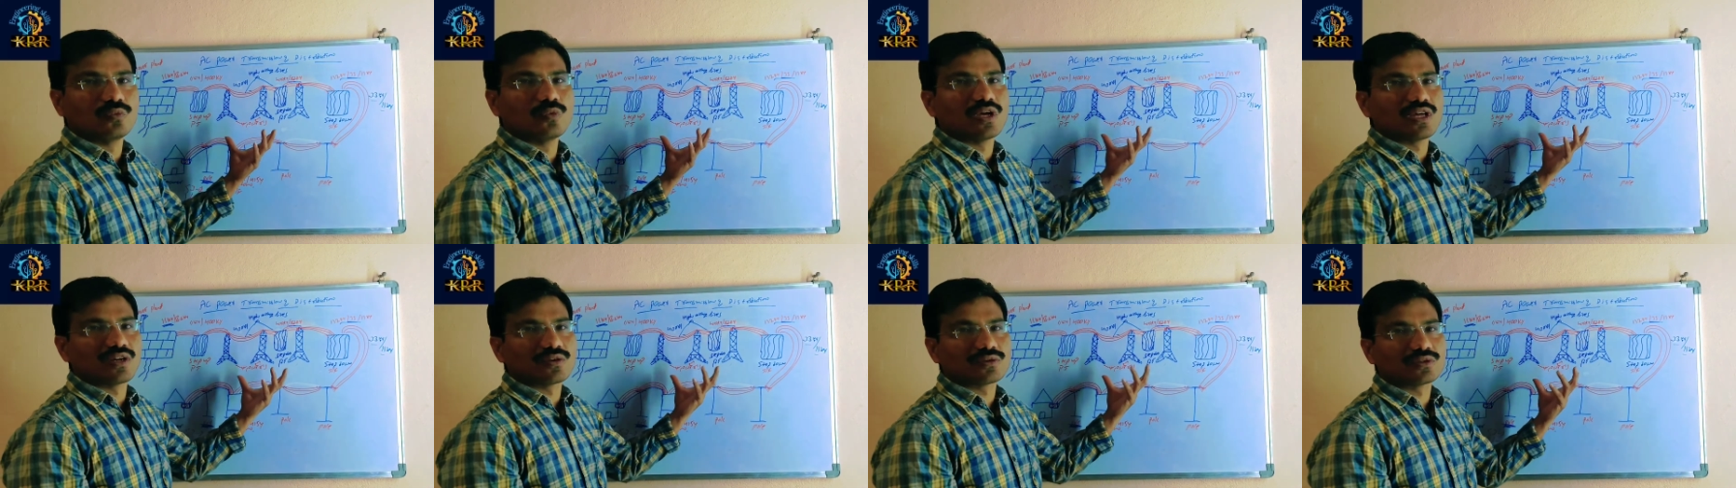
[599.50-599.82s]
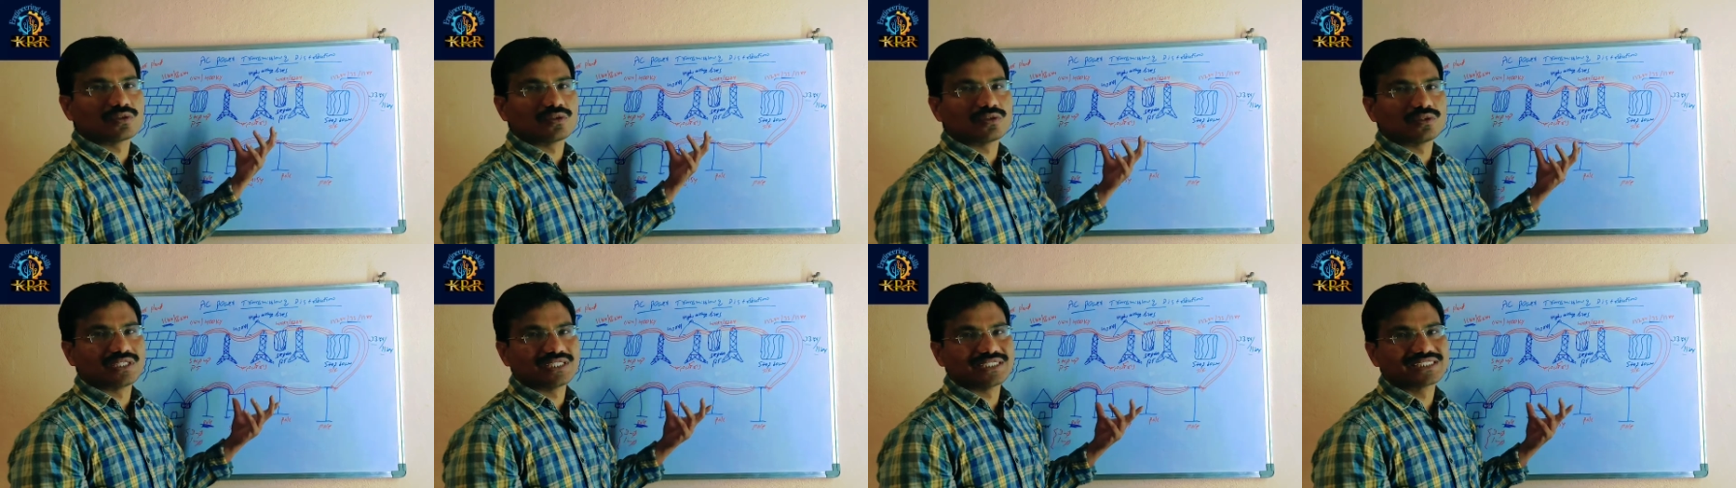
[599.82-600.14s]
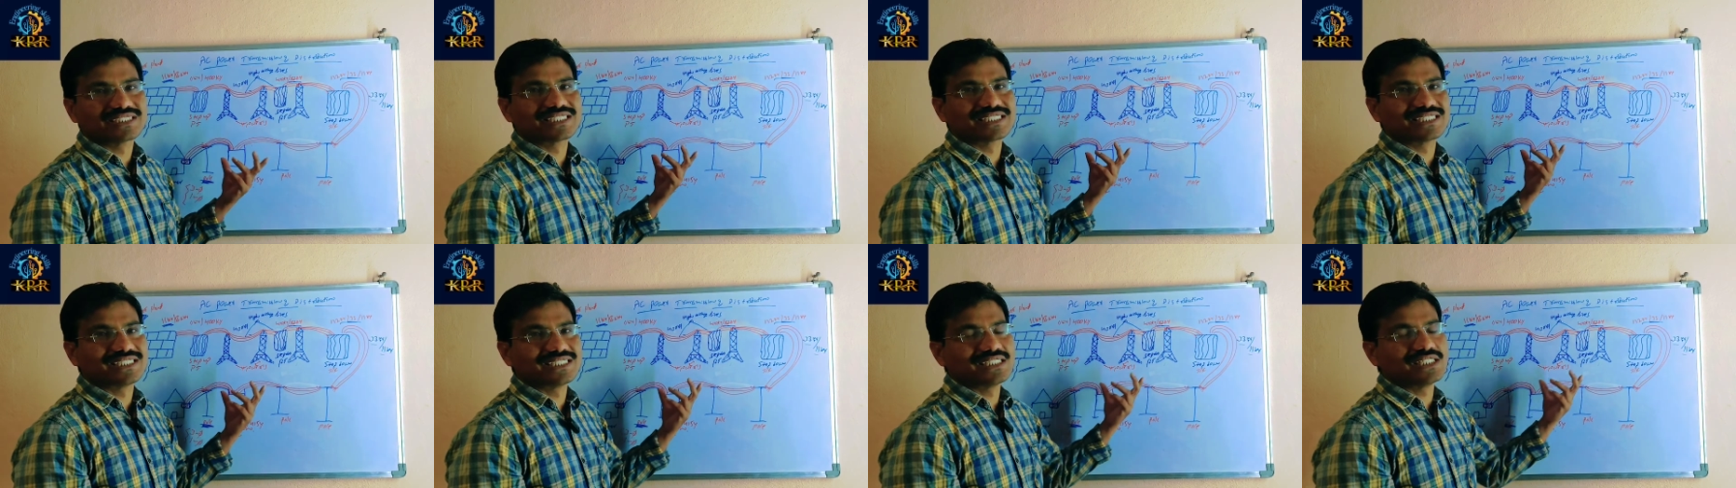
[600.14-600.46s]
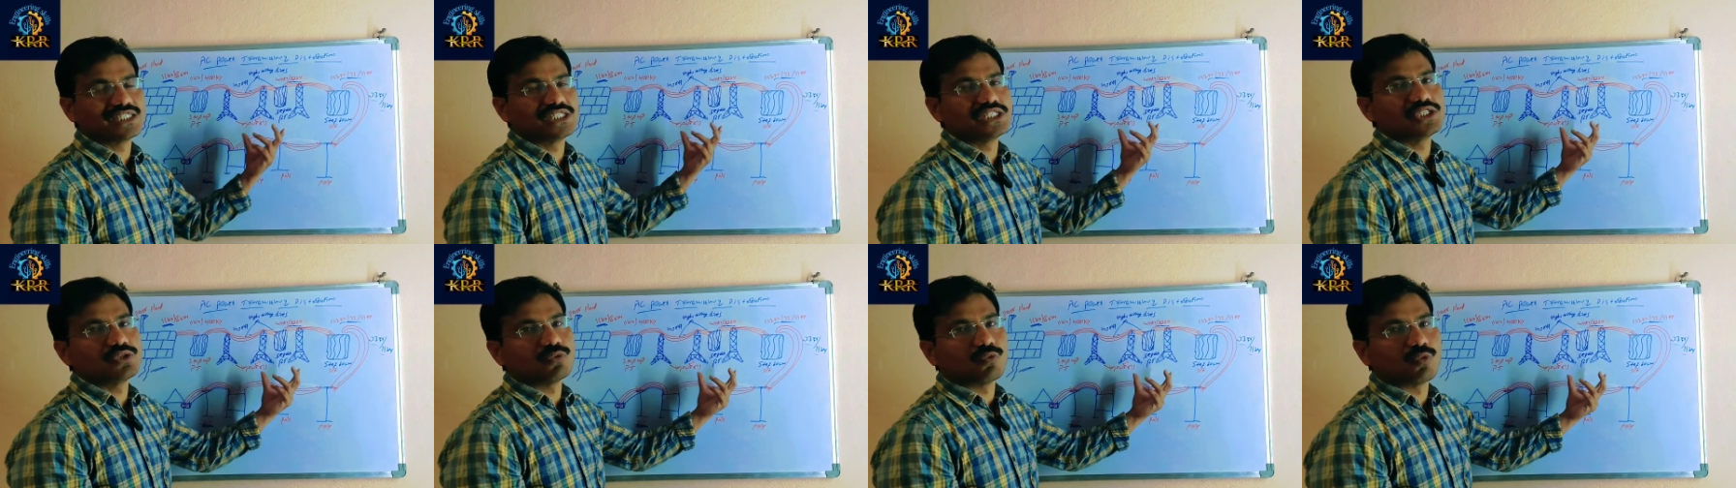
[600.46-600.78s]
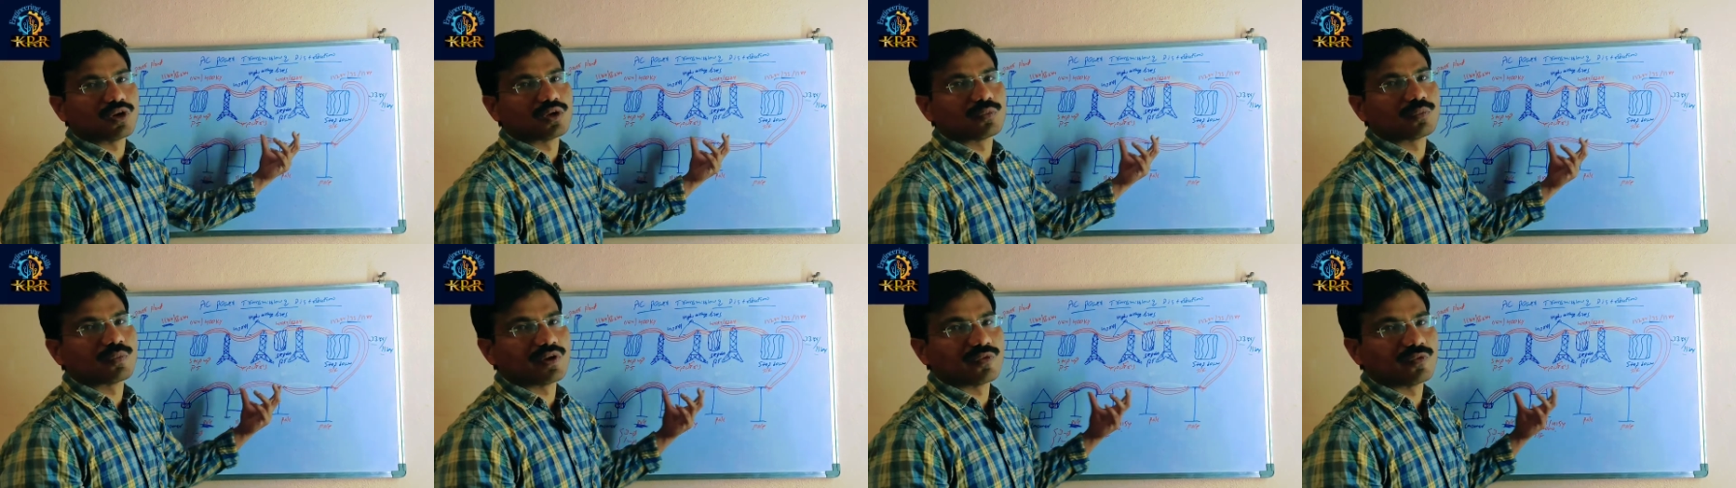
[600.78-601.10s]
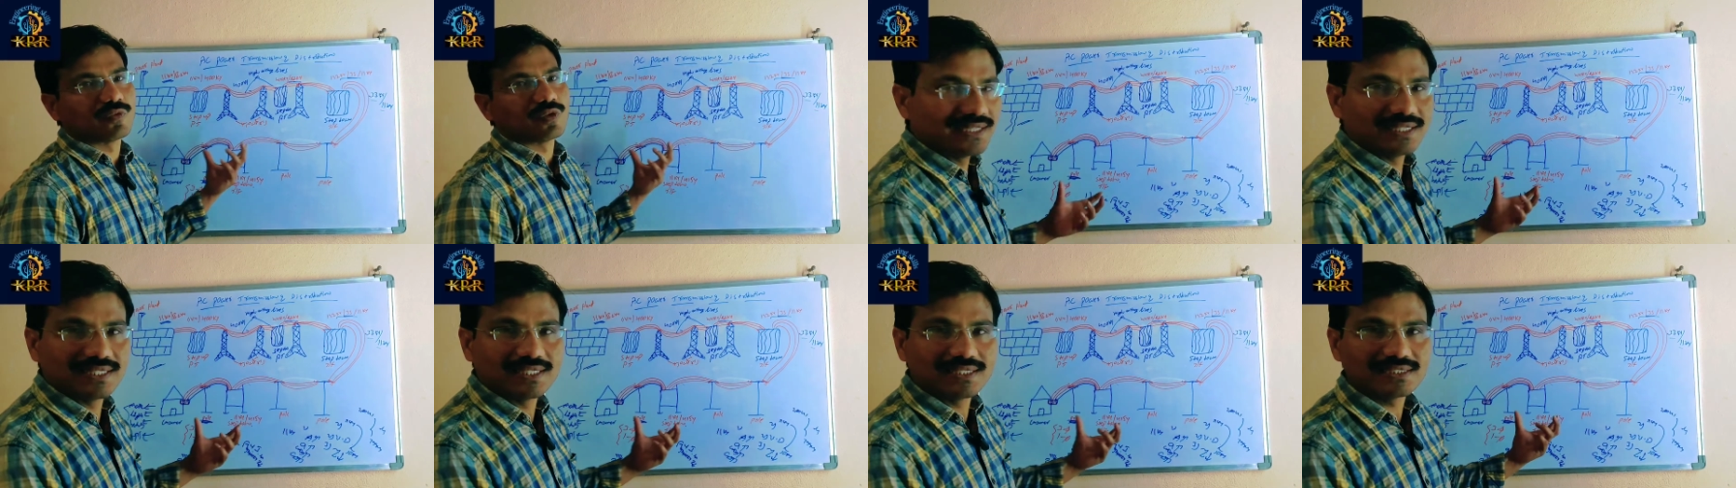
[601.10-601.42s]
we are discussing in one by
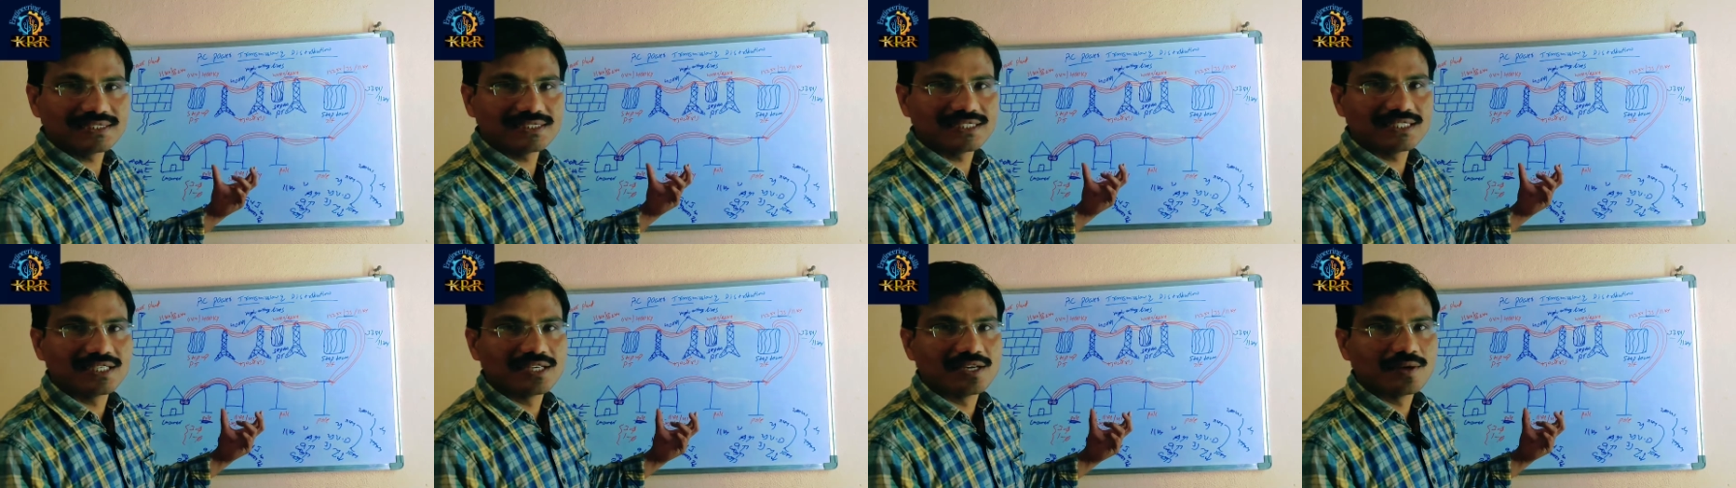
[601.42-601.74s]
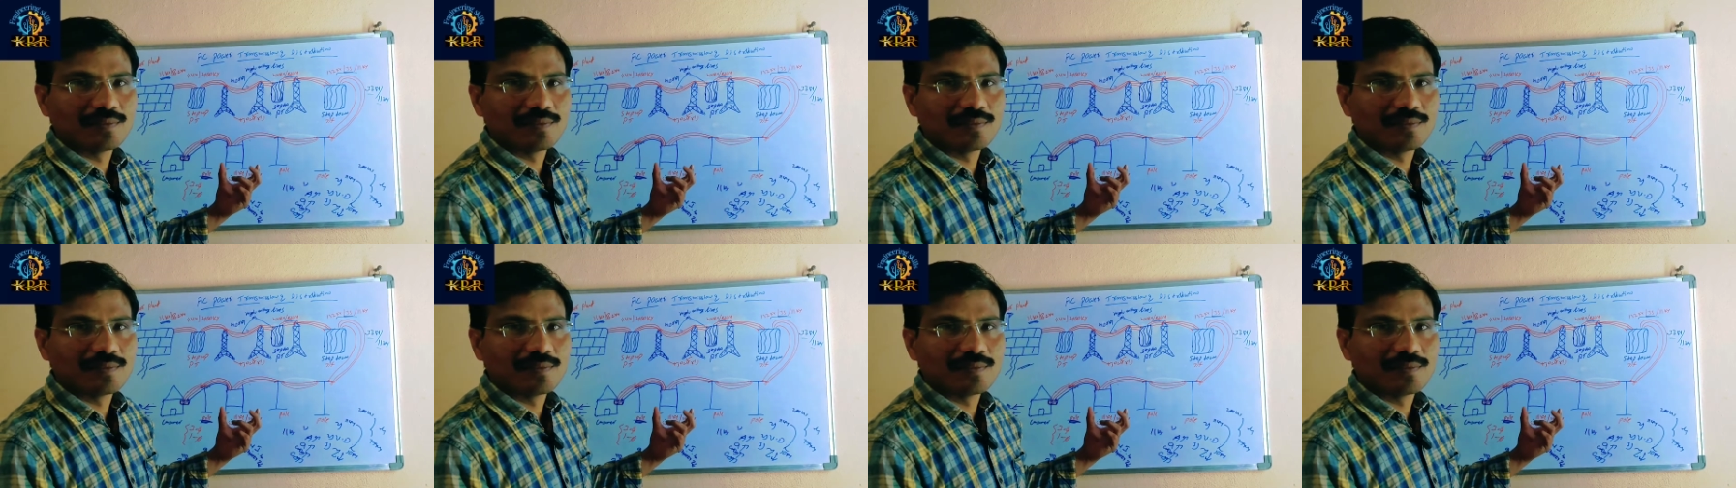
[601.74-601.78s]
one. This